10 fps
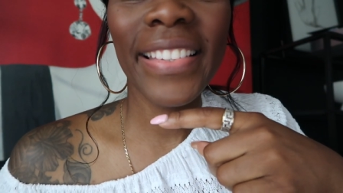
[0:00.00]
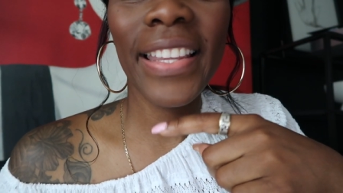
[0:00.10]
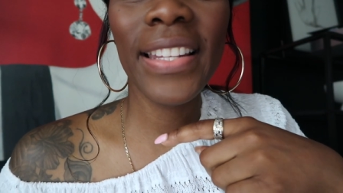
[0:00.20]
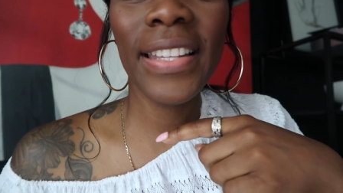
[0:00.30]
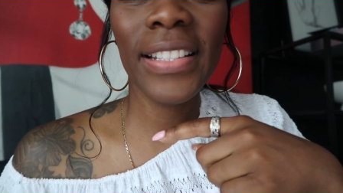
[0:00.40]

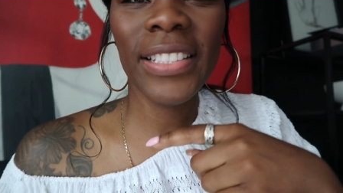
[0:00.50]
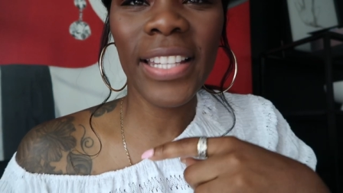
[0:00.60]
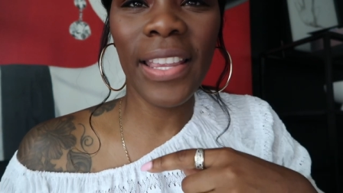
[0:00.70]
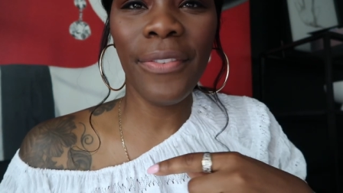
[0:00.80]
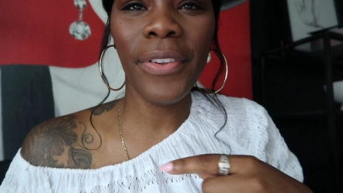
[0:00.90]
He did
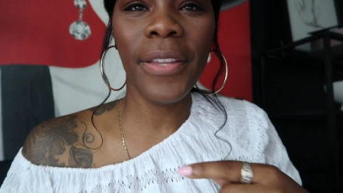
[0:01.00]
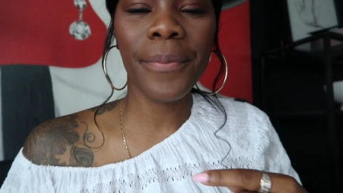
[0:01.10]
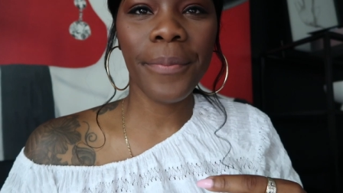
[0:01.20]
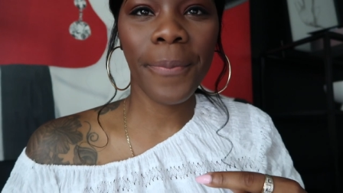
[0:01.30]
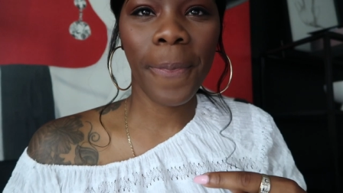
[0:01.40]
shave
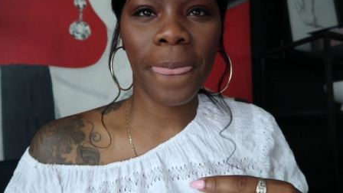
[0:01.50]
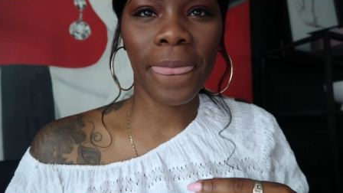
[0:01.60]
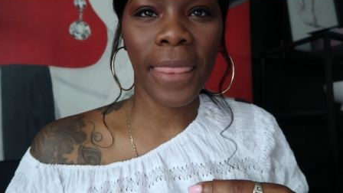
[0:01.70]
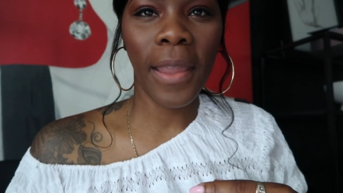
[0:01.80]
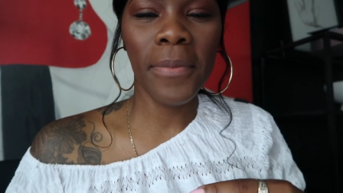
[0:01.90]
it.
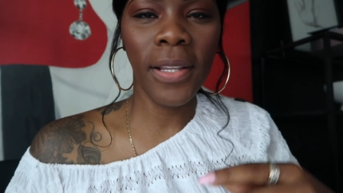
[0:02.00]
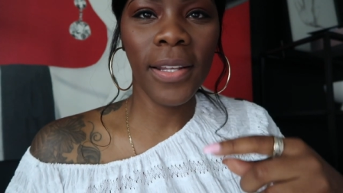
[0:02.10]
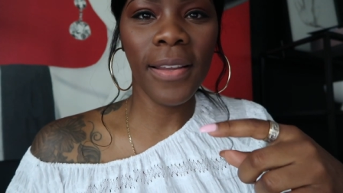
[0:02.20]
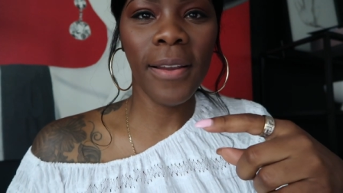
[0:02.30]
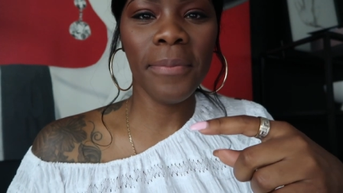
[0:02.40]
I'm
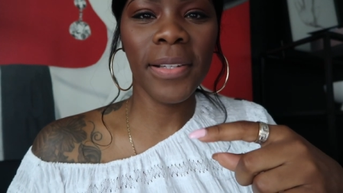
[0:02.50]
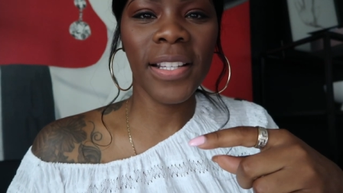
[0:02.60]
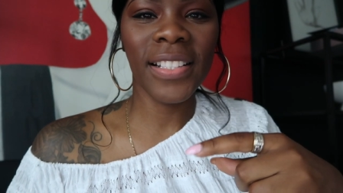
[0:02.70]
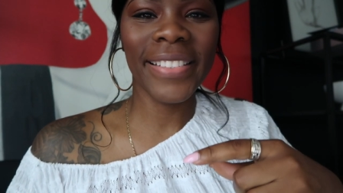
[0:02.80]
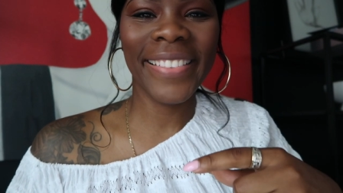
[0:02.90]
looking up
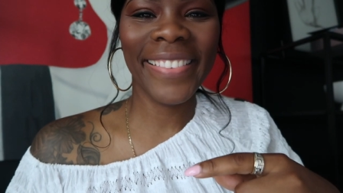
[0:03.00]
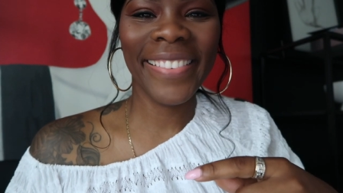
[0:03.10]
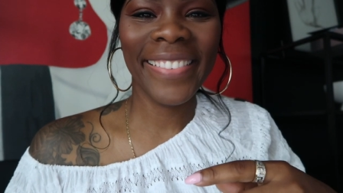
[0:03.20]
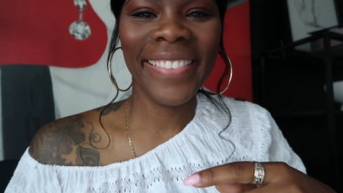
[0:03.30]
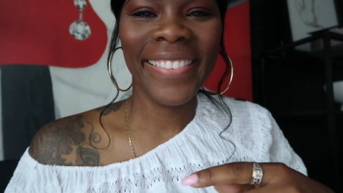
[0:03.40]
because,
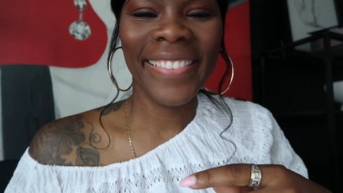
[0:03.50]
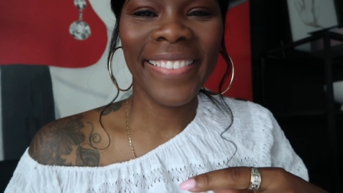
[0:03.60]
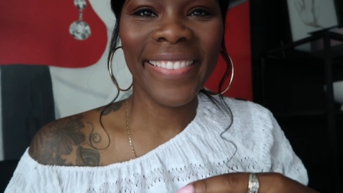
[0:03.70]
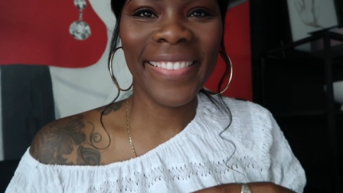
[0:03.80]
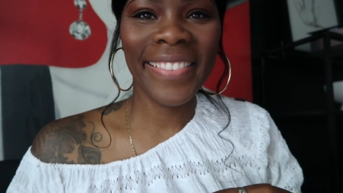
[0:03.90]

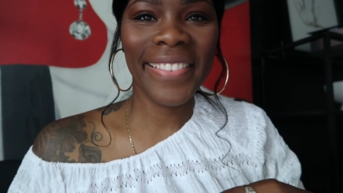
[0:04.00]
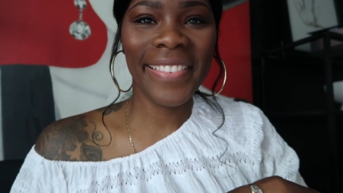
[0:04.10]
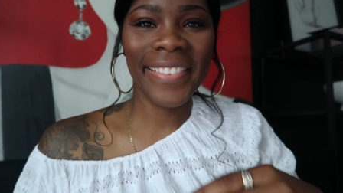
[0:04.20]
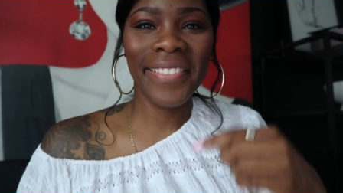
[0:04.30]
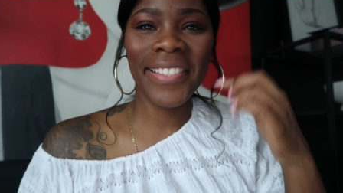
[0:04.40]

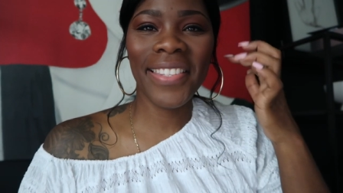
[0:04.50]
let me